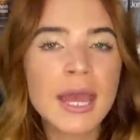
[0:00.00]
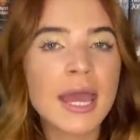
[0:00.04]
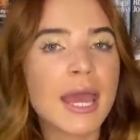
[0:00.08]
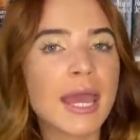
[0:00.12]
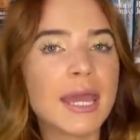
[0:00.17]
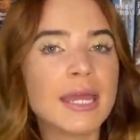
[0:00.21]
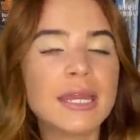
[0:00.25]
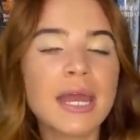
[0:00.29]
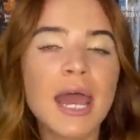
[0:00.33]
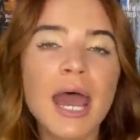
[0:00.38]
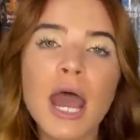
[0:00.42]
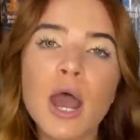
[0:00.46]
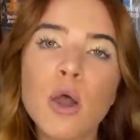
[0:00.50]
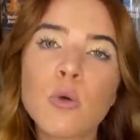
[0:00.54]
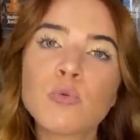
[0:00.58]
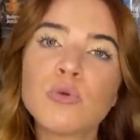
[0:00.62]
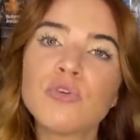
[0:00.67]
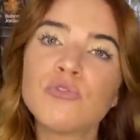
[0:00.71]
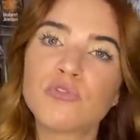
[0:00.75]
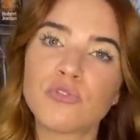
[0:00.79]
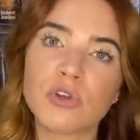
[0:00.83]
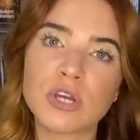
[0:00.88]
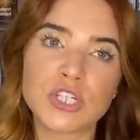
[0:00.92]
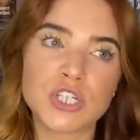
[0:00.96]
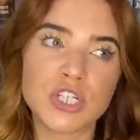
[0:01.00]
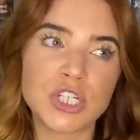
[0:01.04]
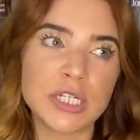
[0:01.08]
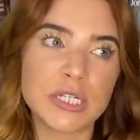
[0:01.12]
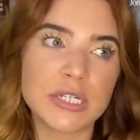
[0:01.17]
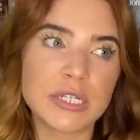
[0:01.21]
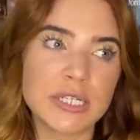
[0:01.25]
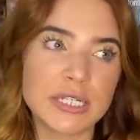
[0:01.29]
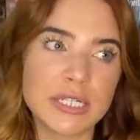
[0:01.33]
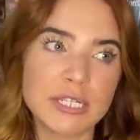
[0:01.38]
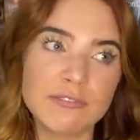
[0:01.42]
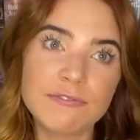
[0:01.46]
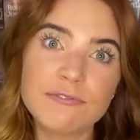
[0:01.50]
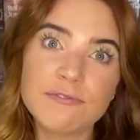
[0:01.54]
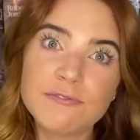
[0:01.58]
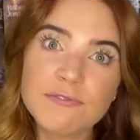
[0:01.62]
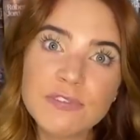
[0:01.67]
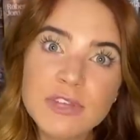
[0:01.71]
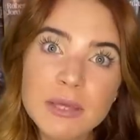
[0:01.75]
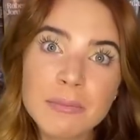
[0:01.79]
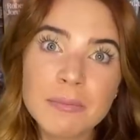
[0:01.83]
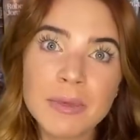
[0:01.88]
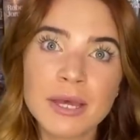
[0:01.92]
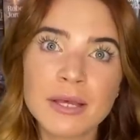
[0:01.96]
and how refreshing to see
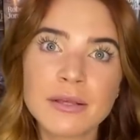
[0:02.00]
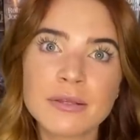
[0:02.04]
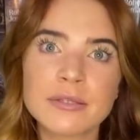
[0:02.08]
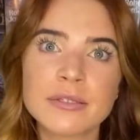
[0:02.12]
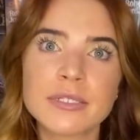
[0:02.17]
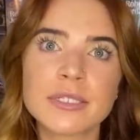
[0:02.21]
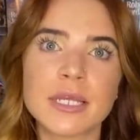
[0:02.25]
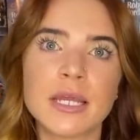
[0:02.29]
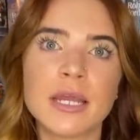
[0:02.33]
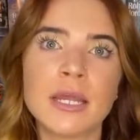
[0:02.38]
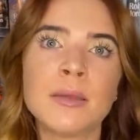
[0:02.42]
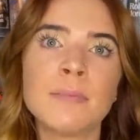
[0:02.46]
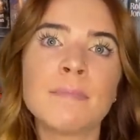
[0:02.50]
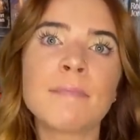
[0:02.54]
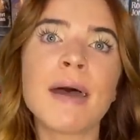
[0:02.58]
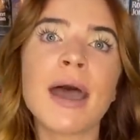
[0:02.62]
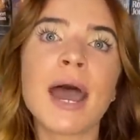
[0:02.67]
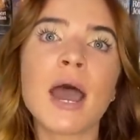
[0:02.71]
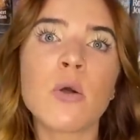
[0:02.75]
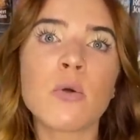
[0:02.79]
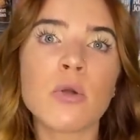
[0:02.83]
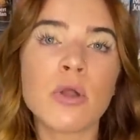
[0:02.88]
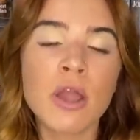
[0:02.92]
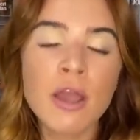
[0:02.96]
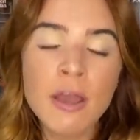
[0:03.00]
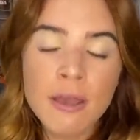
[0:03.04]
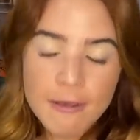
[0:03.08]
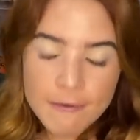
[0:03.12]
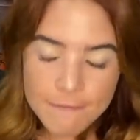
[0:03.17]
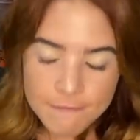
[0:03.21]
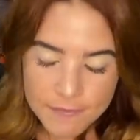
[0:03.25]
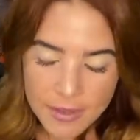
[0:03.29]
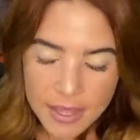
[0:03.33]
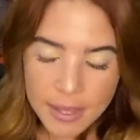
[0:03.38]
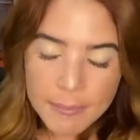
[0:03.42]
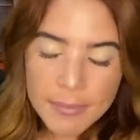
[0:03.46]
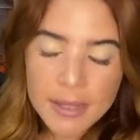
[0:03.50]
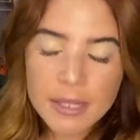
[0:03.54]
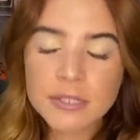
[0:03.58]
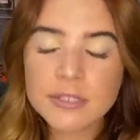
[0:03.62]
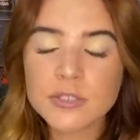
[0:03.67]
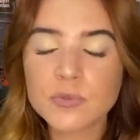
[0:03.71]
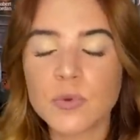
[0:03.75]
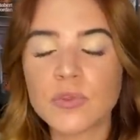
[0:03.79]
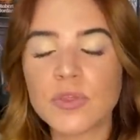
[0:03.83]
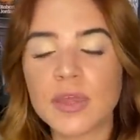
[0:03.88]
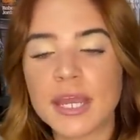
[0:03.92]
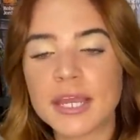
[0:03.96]
females in power,
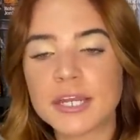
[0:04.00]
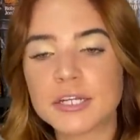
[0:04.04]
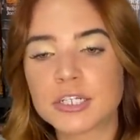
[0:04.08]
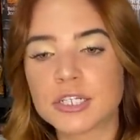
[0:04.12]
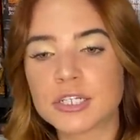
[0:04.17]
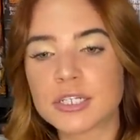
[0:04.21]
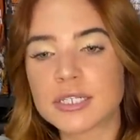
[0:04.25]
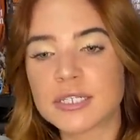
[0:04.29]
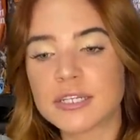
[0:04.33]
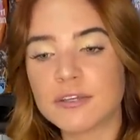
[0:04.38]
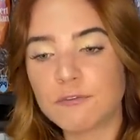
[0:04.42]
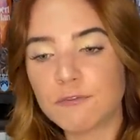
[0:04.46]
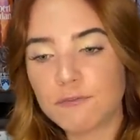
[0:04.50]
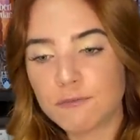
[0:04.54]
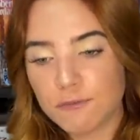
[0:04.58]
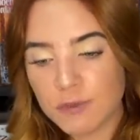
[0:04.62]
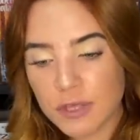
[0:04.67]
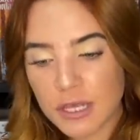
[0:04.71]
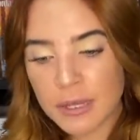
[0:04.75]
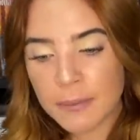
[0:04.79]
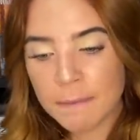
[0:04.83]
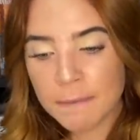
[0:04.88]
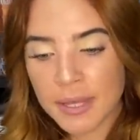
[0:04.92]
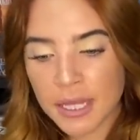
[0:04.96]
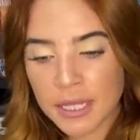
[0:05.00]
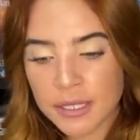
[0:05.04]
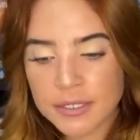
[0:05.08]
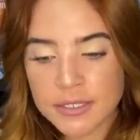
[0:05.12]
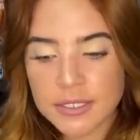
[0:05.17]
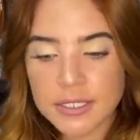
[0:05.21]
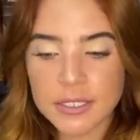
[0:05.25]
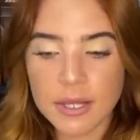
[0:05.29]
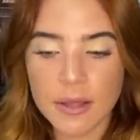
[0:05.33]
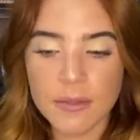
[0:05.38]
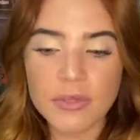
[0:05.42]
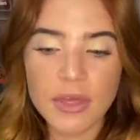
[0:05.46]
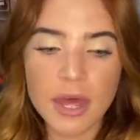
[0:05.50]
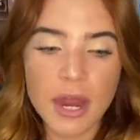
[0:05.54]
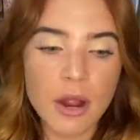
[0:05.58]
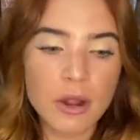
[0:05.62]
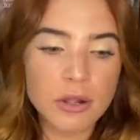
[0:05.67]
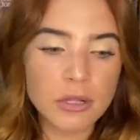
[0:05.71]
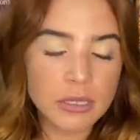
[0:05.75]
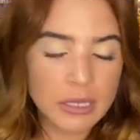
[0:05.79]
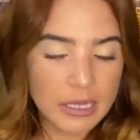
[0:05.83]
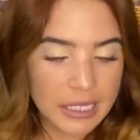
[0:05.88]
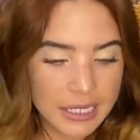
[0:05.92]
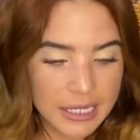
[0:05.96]
females with agency, females that
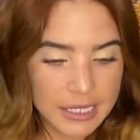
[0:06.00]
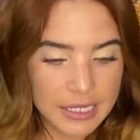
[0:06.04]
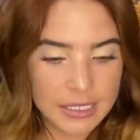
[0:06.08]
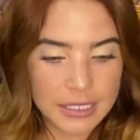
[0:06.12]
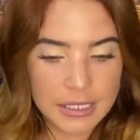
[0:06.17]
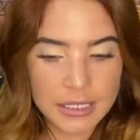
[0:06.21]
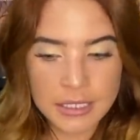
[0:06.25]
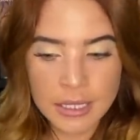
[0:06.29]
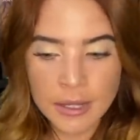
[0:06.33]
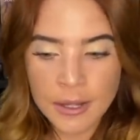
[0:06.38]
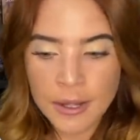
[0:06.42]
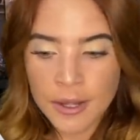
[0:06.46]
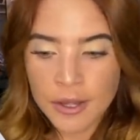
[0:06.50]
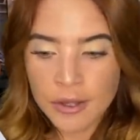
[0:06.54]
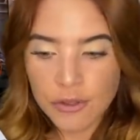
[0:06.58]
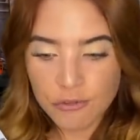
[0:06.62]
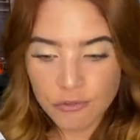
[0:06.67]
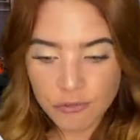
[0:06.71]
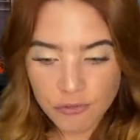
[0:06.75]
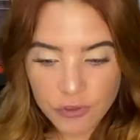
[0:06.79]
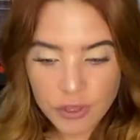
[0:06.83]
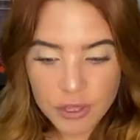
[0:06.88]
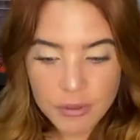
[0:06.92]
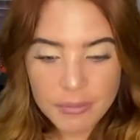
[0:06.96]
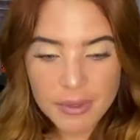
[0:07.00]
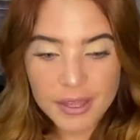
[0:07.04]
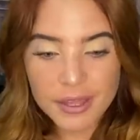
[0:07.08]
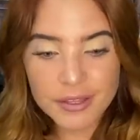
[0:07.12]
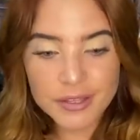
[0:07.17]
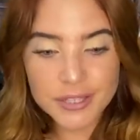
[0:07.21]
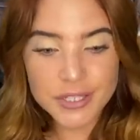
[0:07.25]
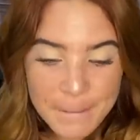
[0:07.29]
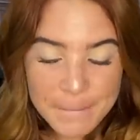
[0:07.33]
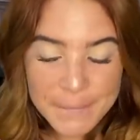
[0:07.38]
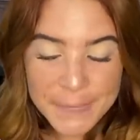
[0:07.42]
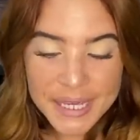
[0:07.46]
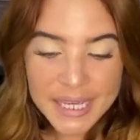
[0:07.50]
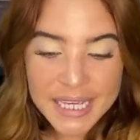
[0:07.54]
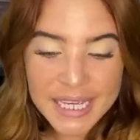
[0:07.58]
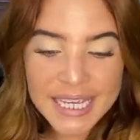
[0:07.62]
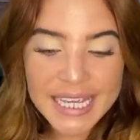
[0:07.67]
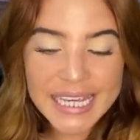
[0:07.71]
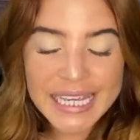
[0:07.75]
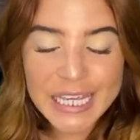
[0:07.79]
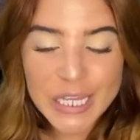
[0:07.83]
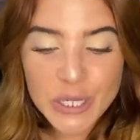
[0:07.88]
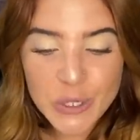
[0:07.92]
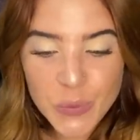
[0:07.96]
are leads, females
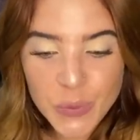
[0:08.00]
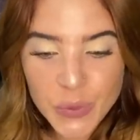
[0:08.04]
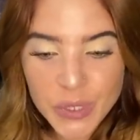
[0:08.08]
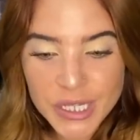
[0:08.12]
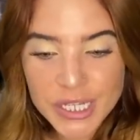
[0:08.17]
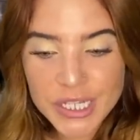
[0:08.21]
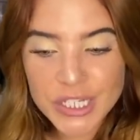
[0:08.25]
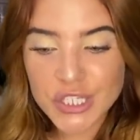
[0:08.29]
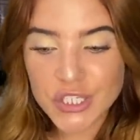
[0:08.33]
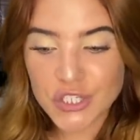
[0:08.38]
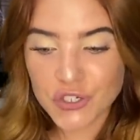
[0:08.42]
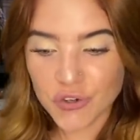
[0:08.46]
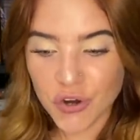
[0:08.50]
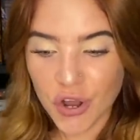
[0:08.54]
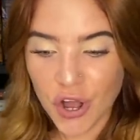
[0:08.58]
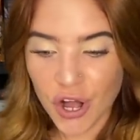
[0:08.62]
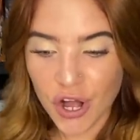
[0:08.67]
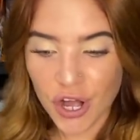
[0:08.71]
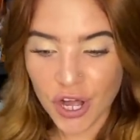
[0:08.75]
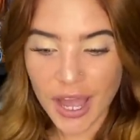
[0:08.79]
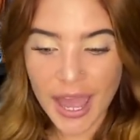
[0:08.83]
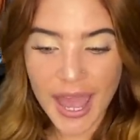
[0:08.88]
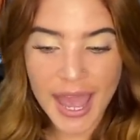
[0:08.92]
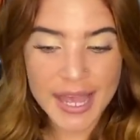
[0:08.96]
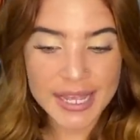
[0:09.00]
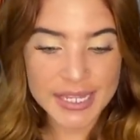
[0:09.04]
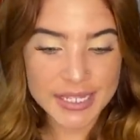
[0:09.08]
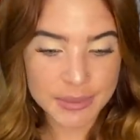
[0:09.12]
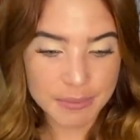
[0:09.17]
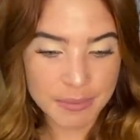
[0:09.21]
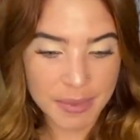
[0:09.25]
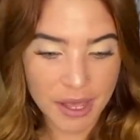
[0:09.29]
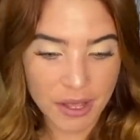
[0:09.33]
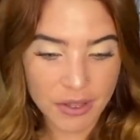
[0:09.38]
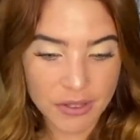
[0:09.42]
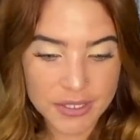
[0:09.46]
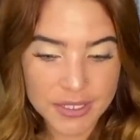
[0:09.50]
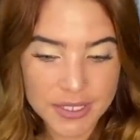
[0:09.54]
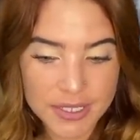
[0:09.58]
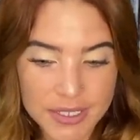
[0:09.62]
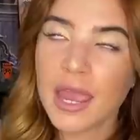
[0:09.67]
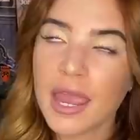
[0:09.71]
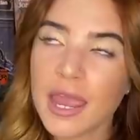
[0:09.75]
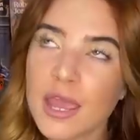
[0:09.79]
being equally strong as males.